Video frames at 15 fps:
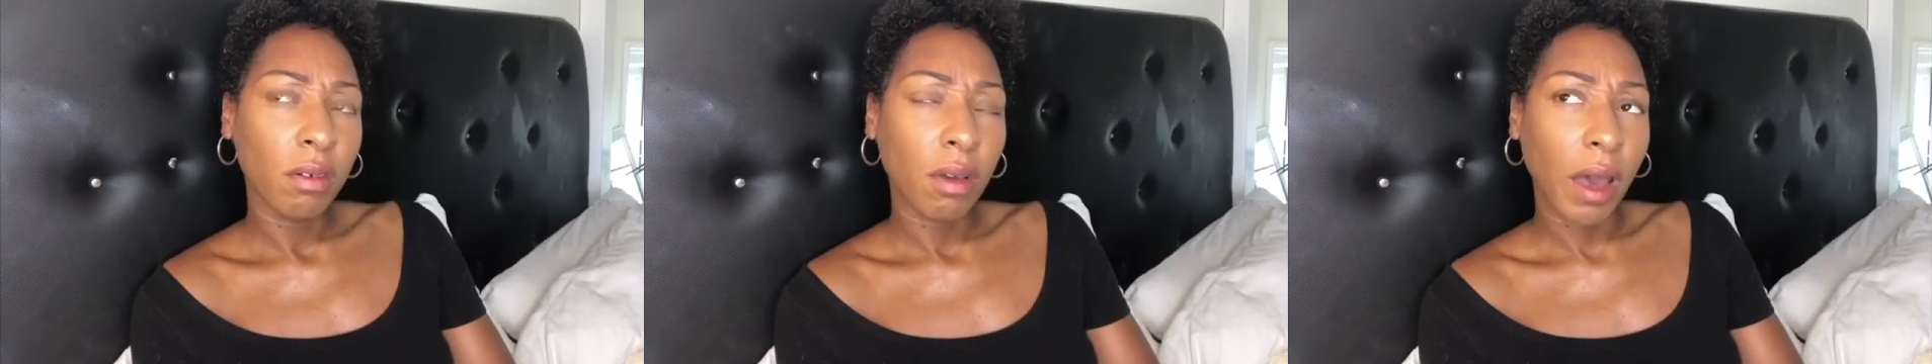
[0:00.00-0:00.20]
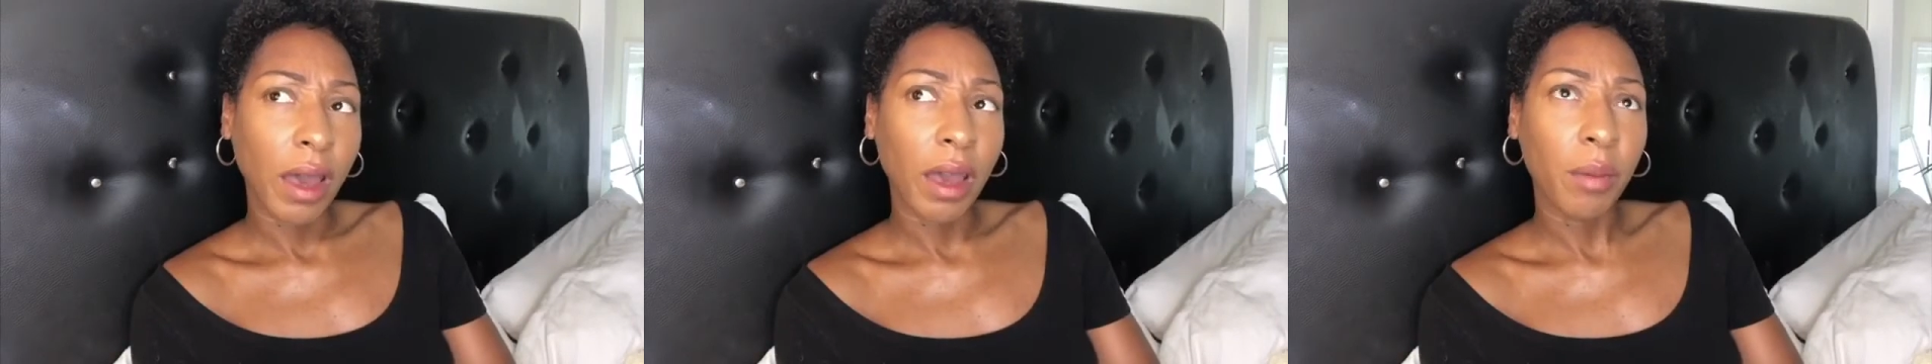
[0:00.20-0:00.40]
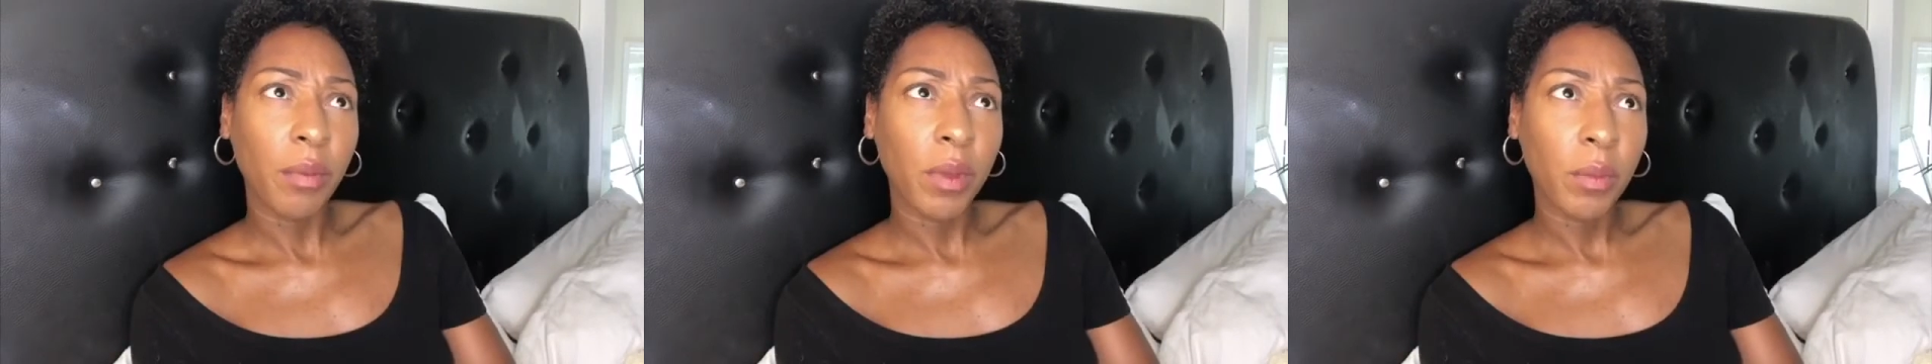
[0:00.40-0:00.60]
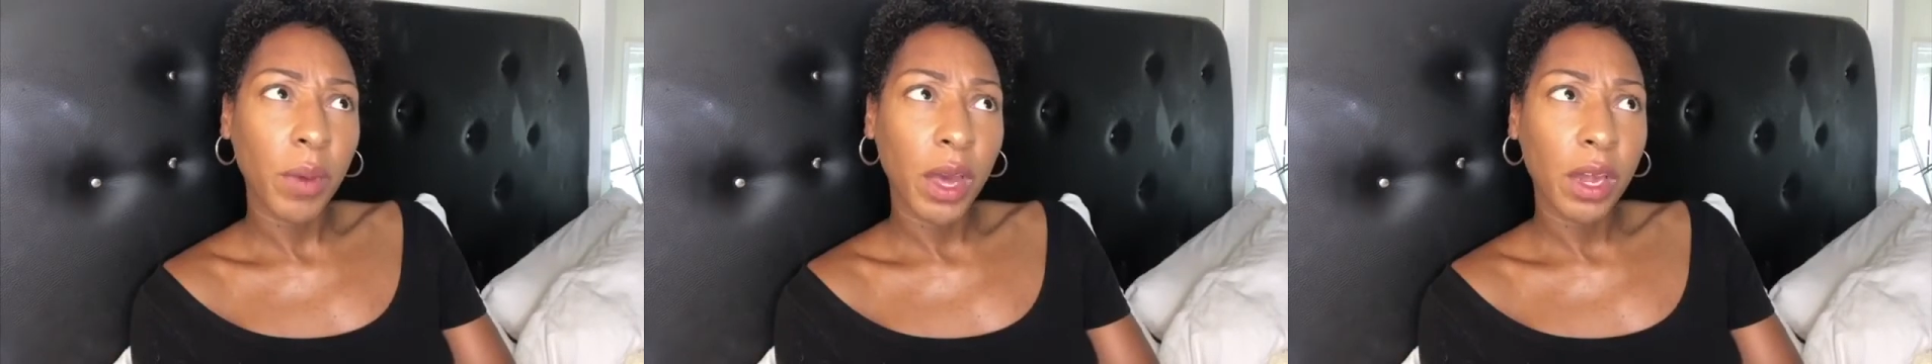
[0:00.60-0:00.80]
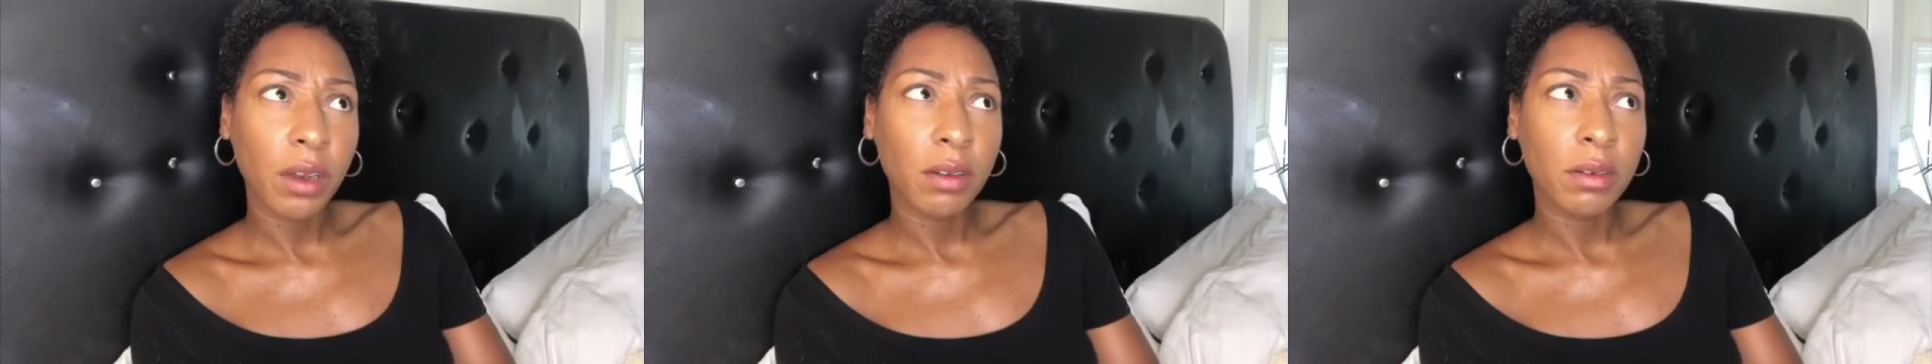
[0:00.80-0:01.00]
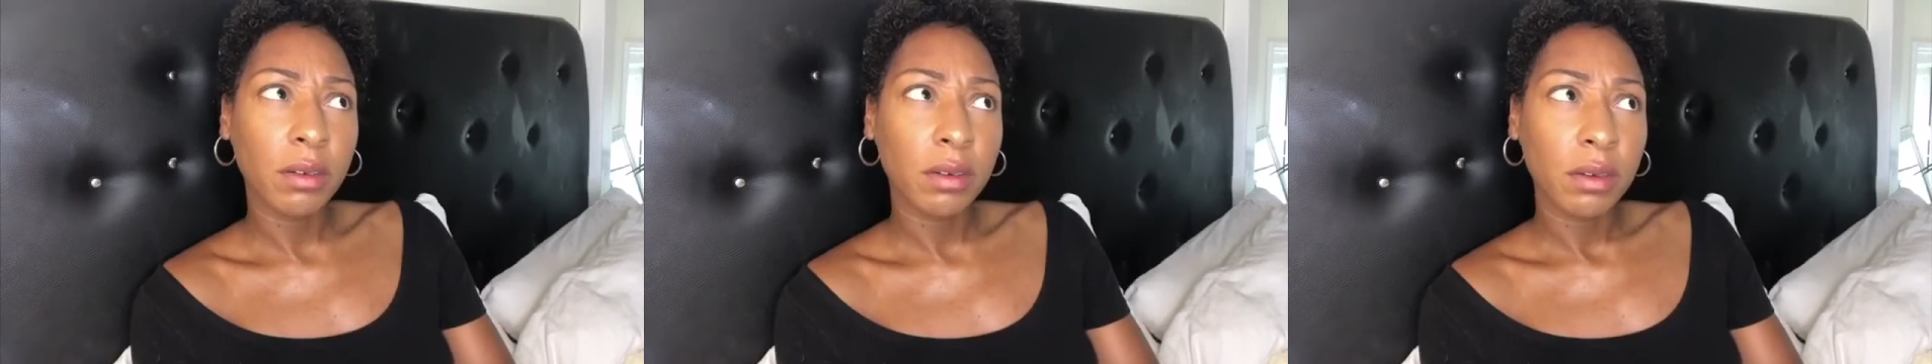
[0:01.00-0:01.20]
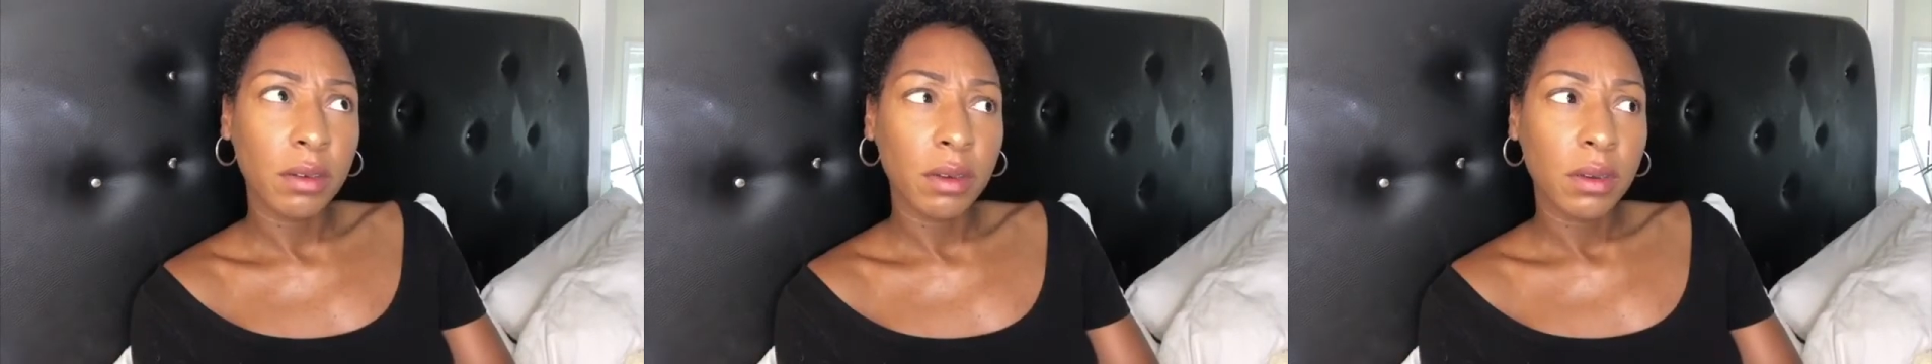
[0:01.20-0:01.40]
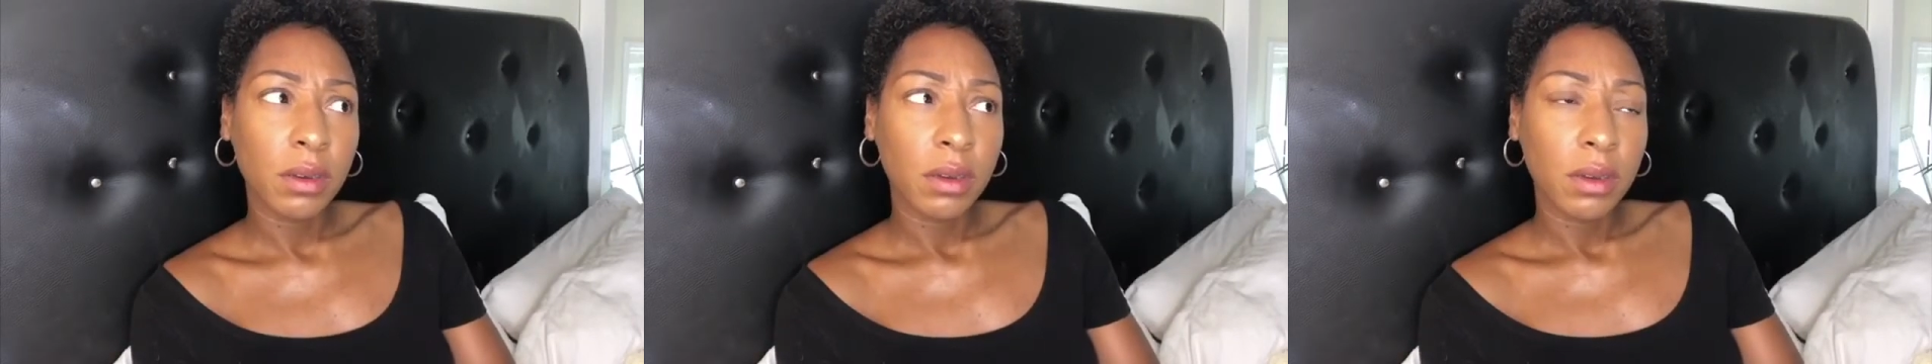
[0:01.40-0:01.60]
I am the man.
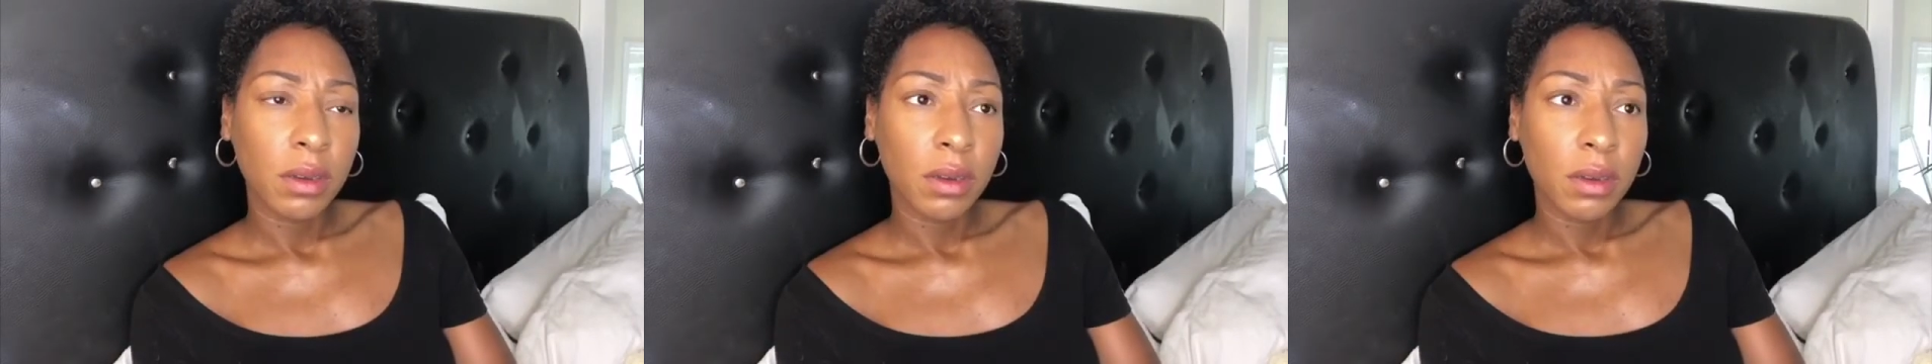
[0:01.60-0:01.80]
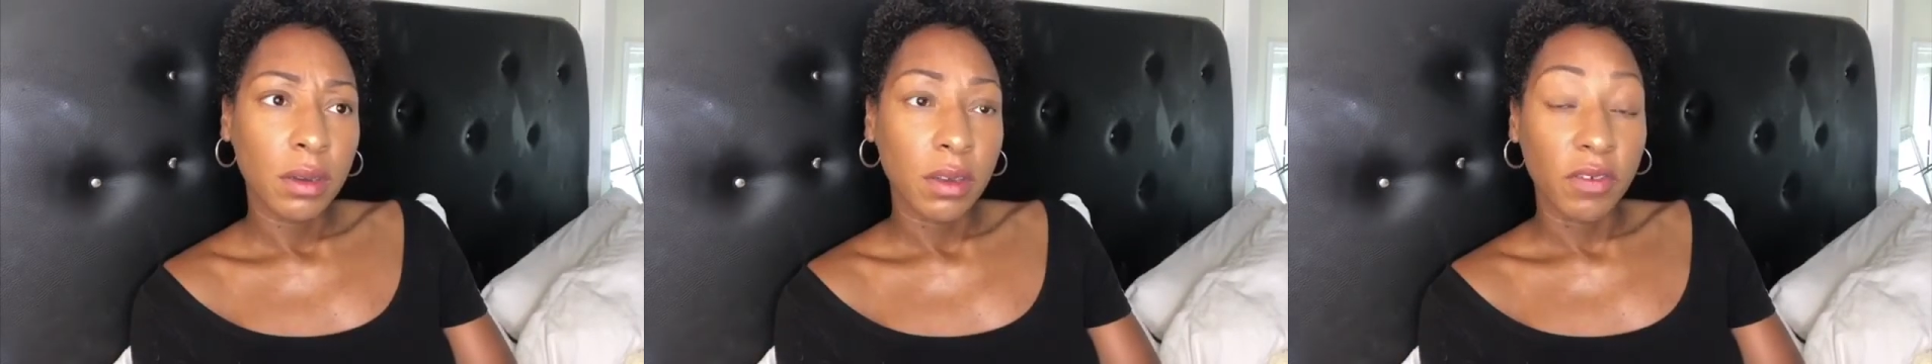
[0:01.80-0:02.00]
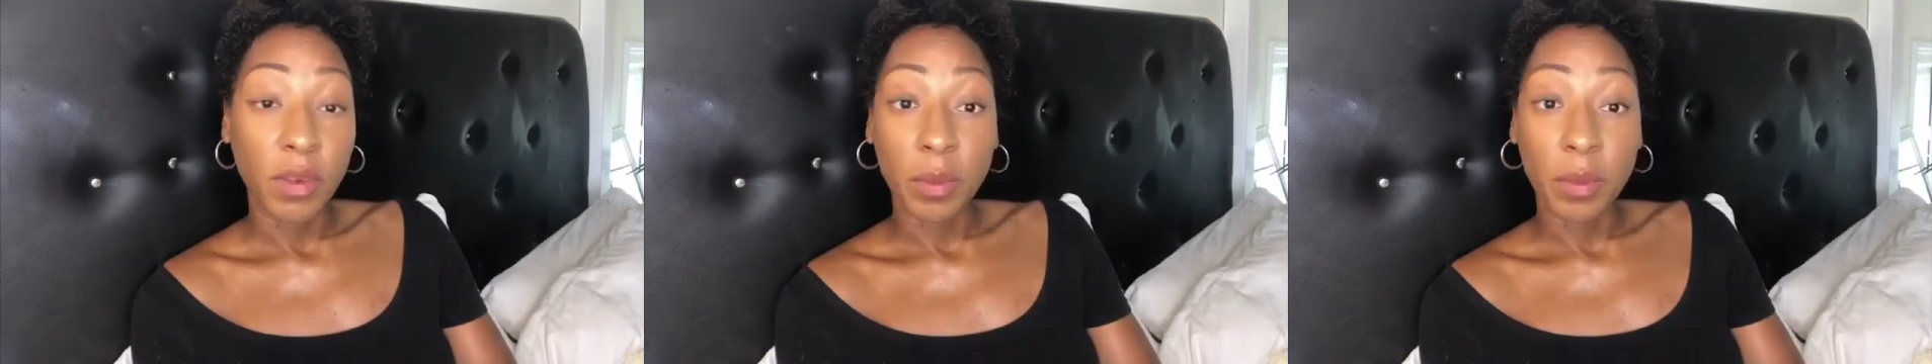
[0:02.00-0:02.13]
If